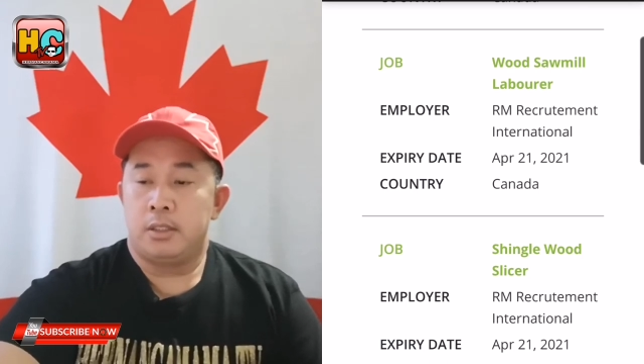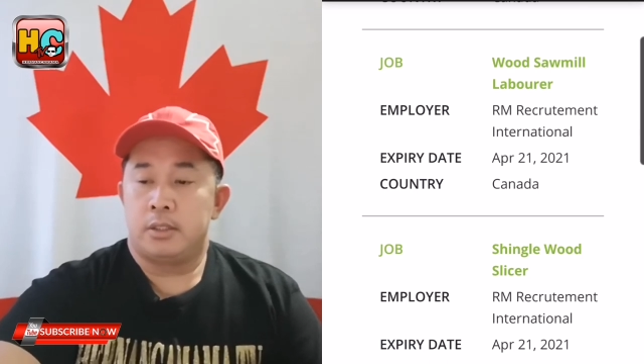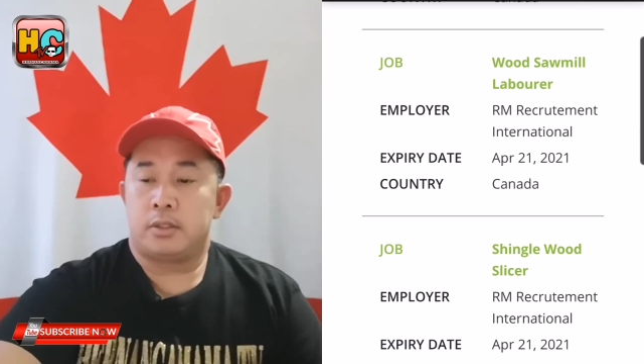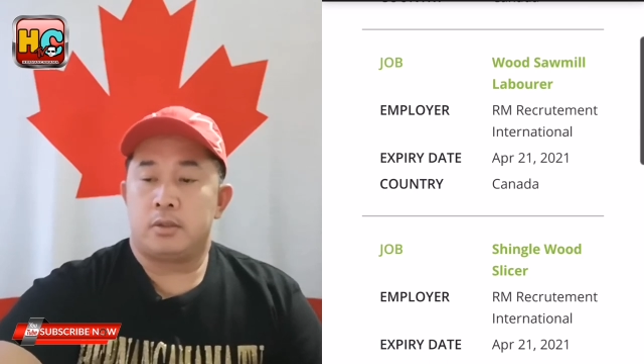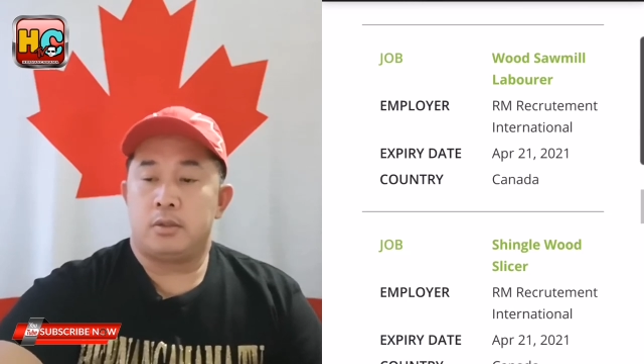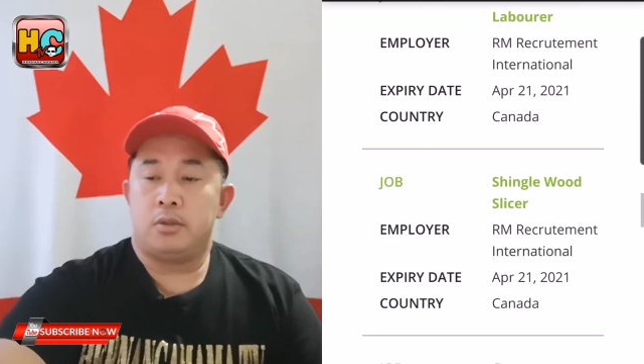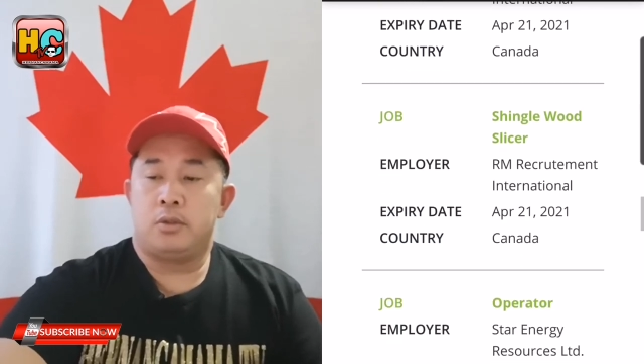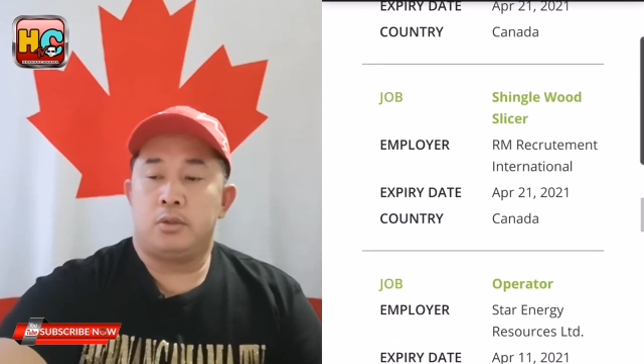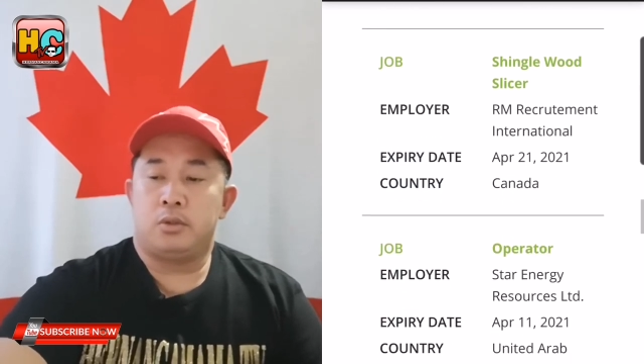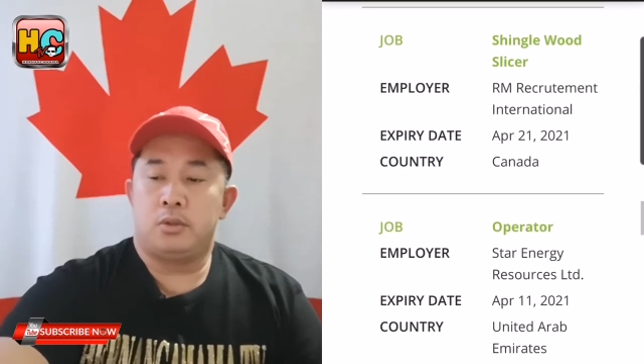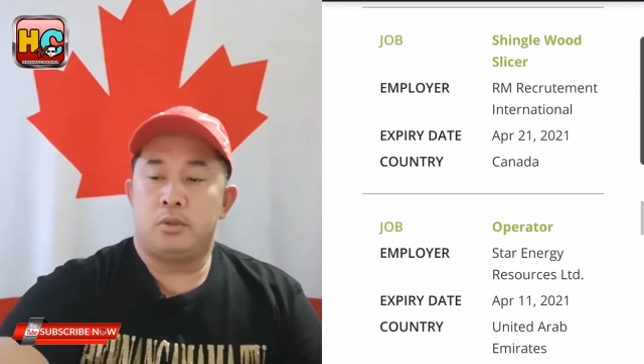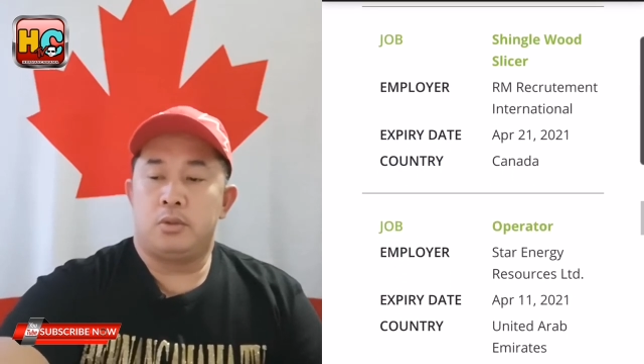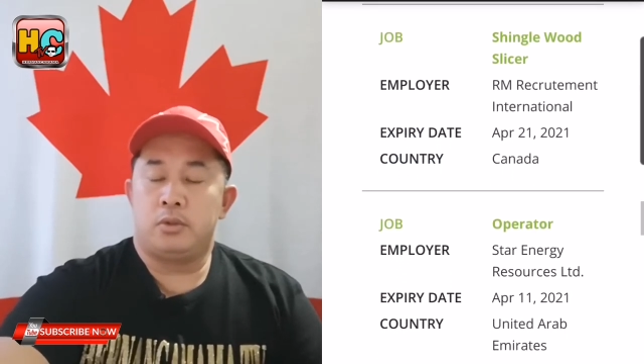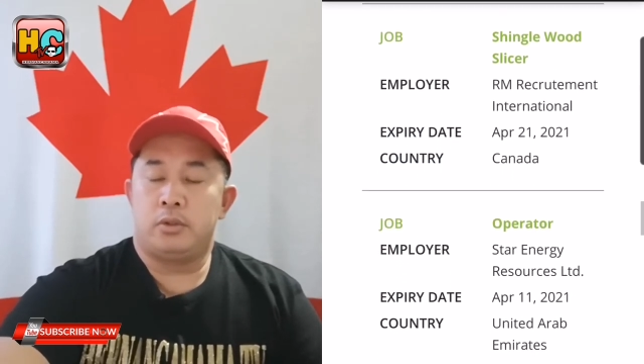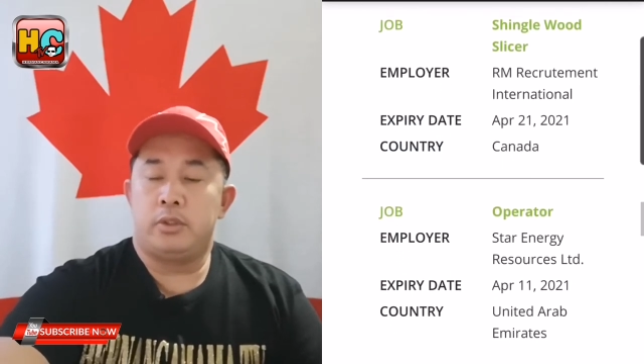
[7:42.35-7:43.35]

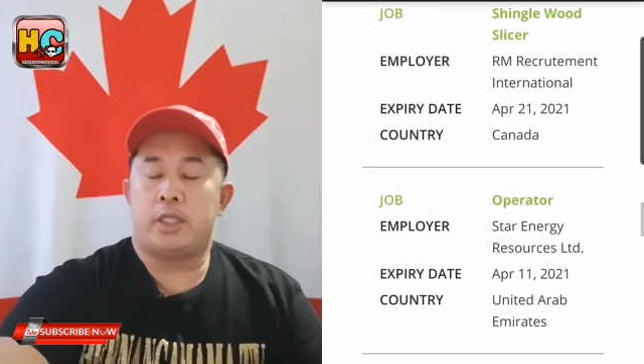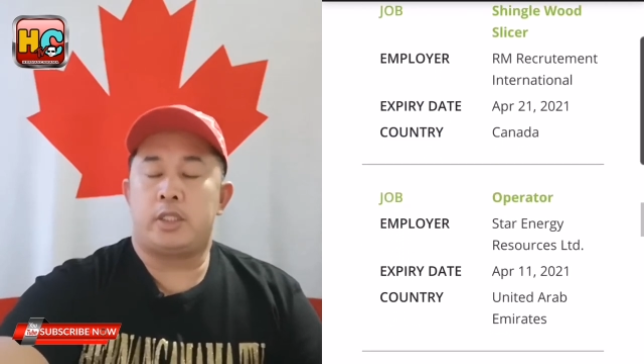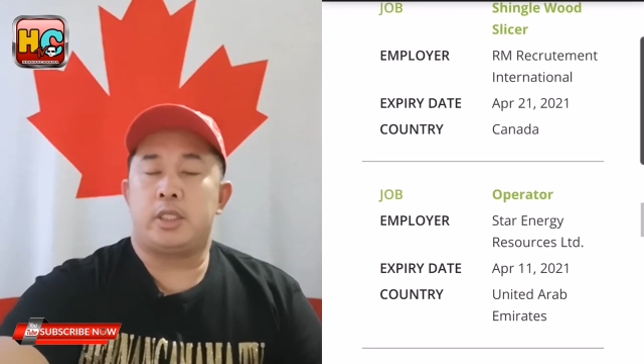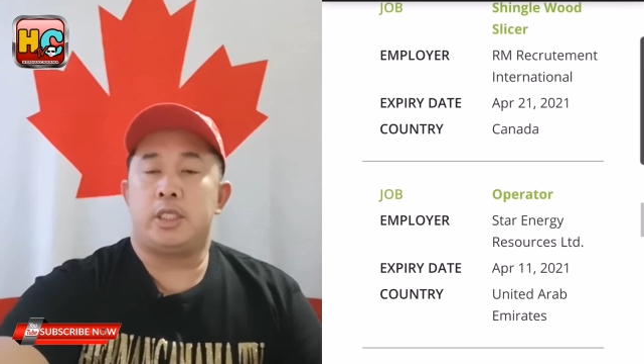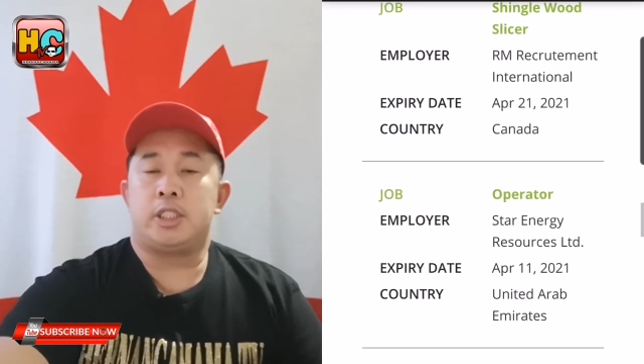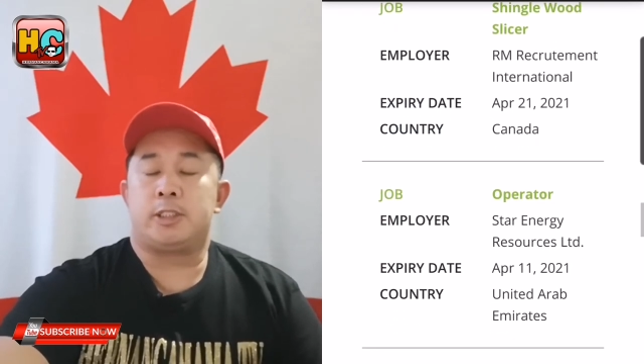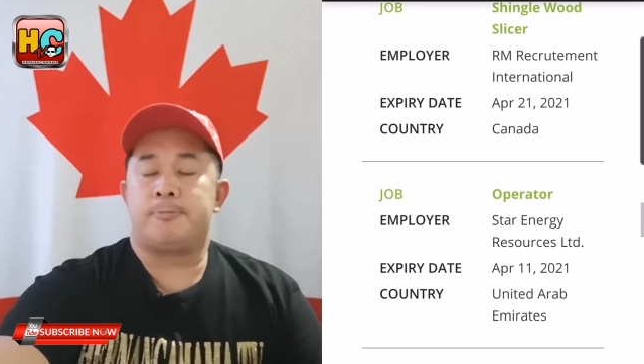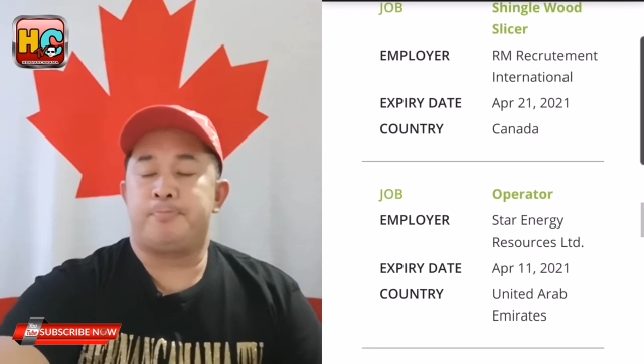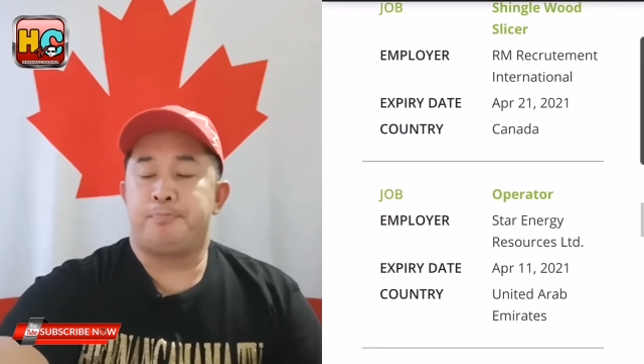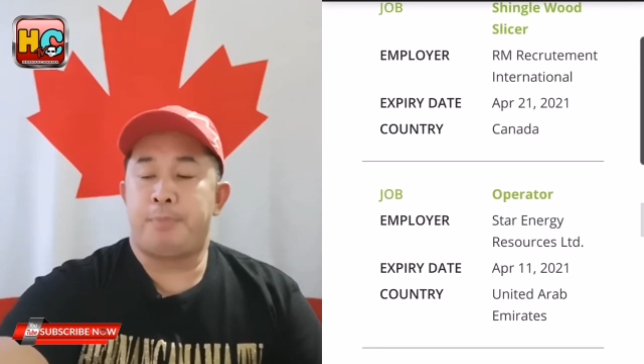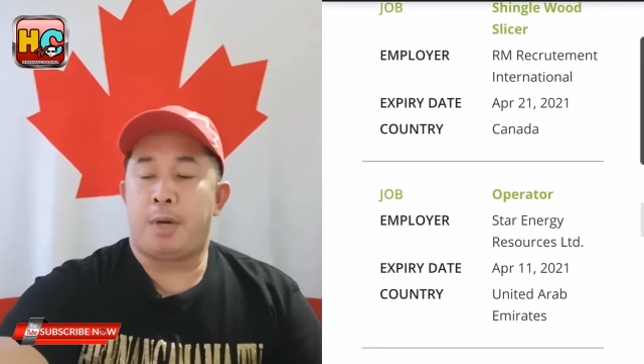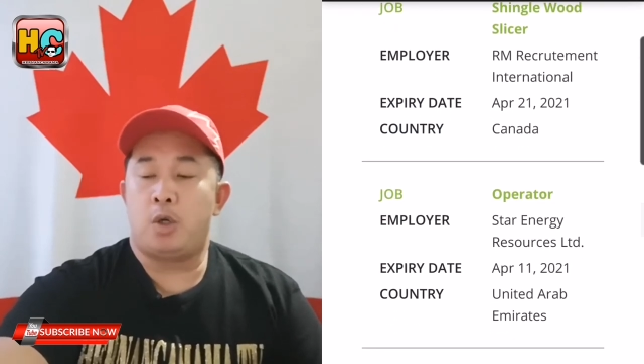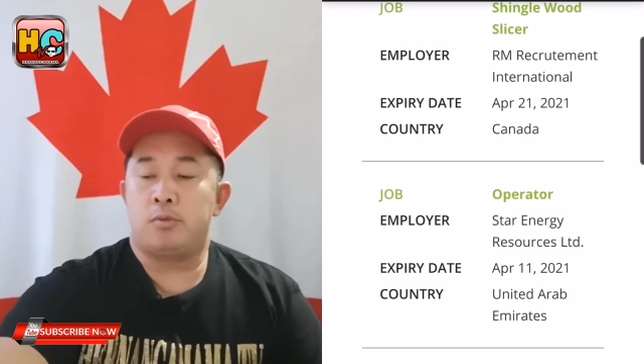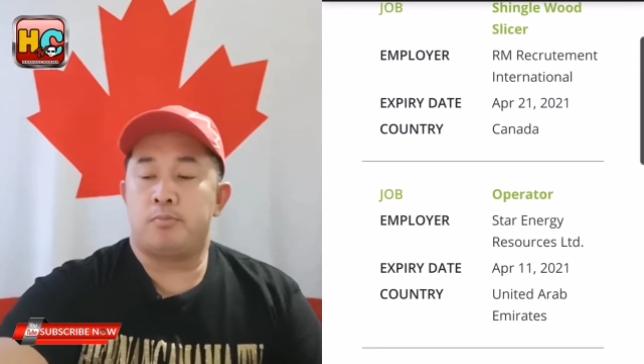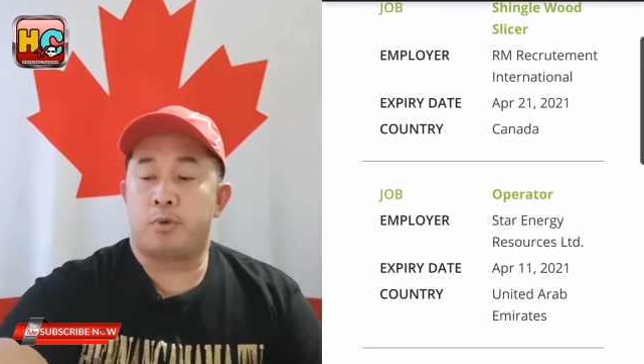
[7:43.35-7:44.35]
So that is
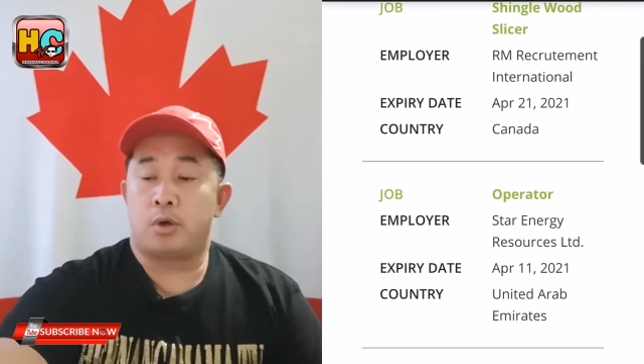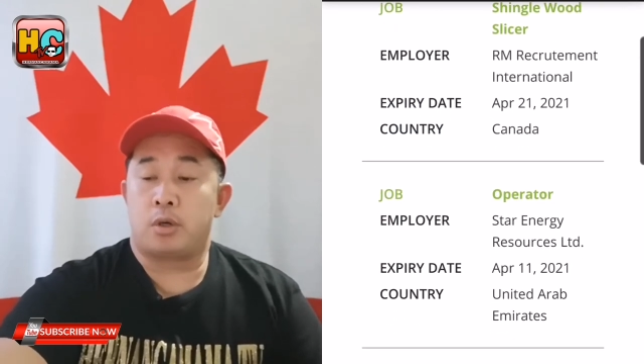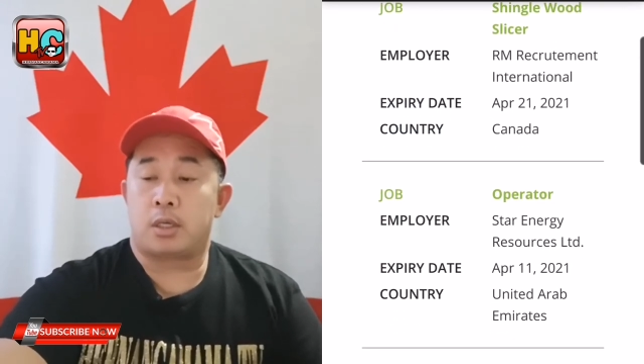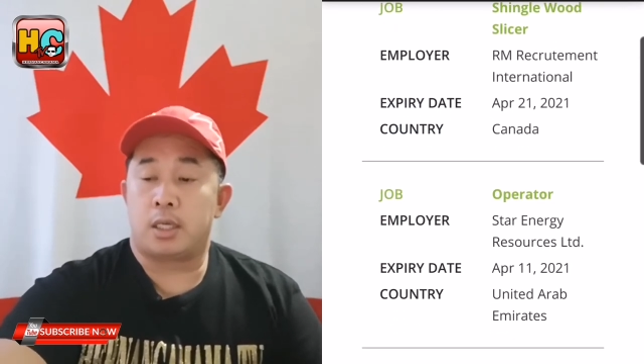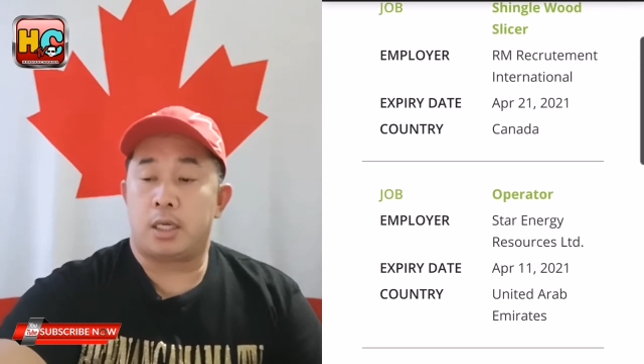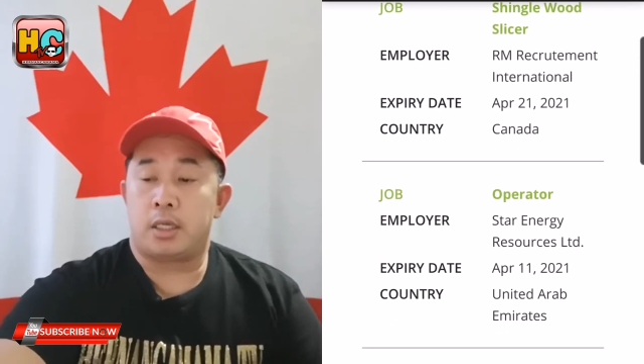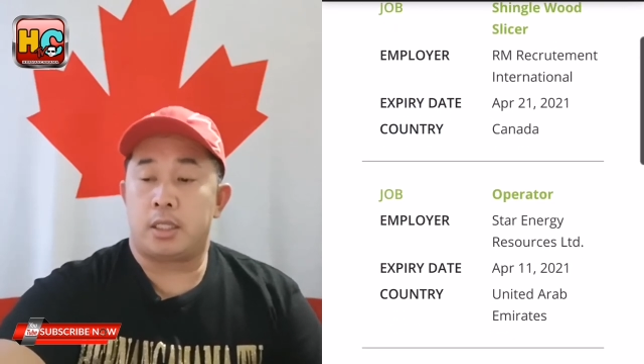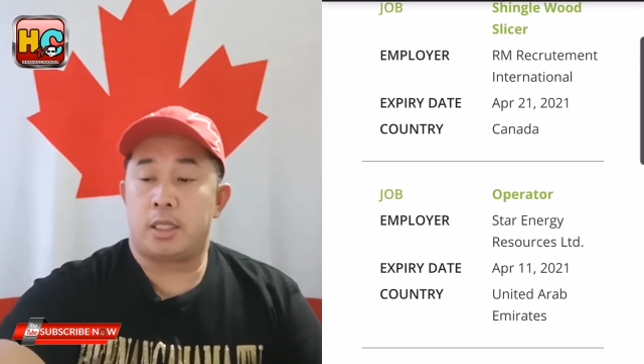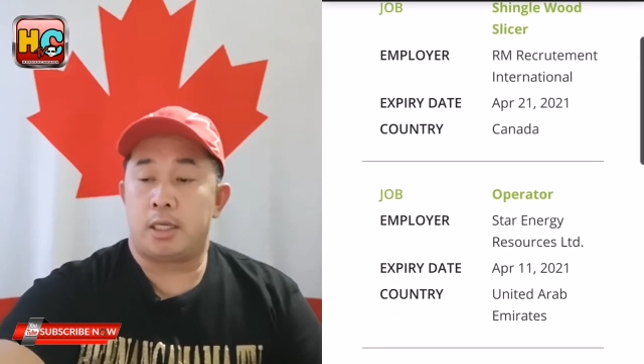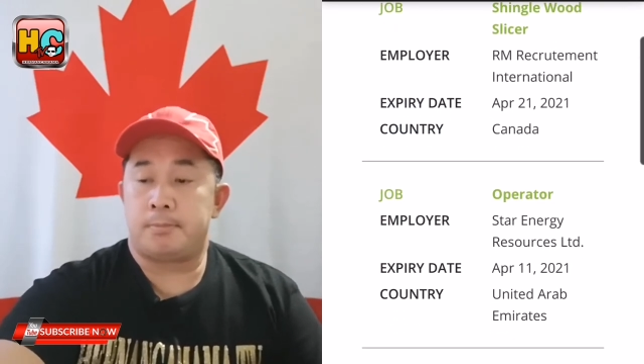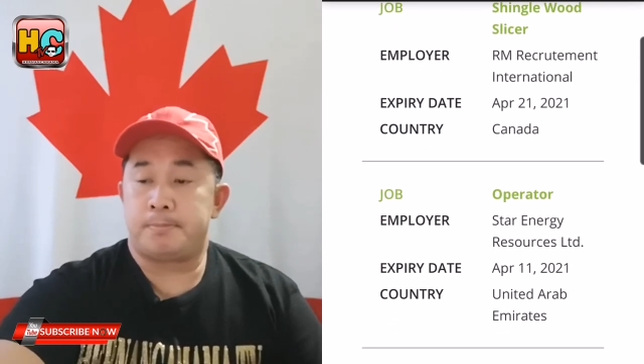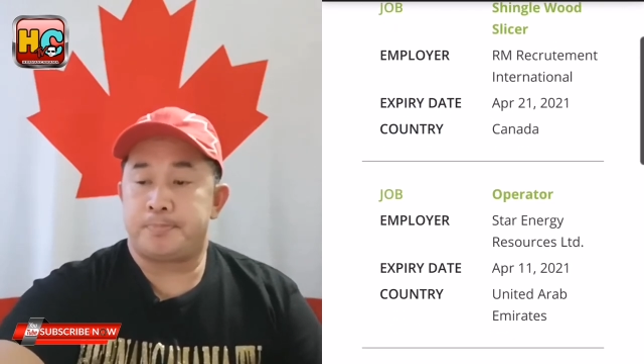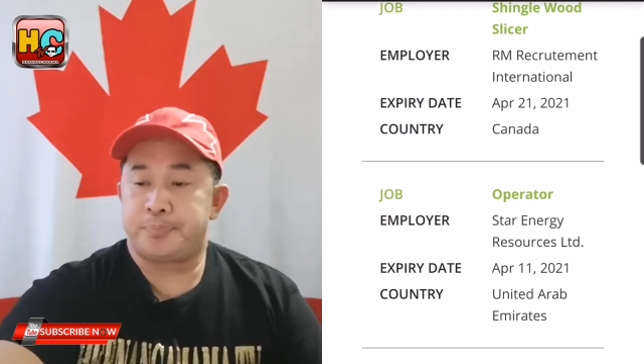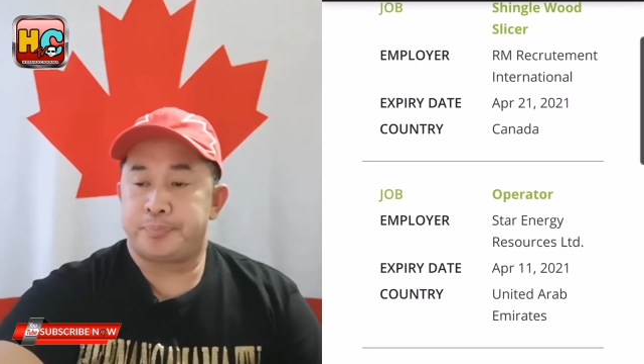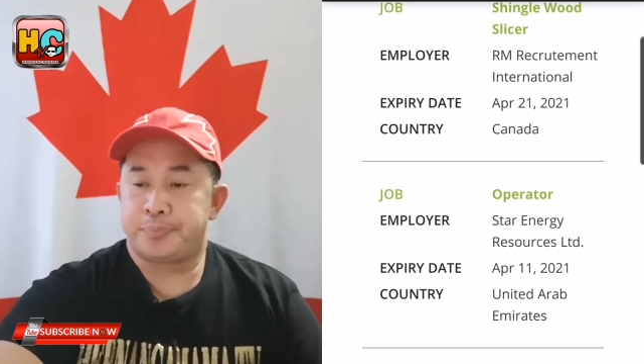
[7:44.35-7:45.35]
bound for
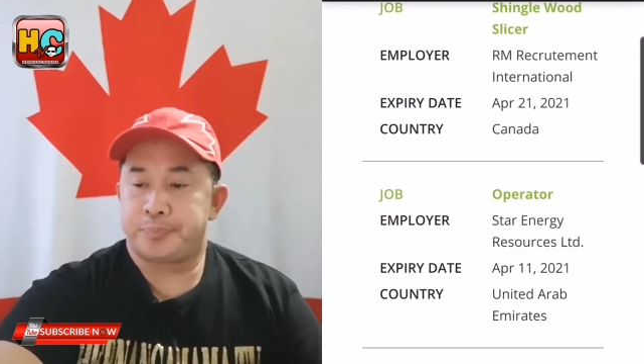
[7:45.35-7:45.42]
Canada.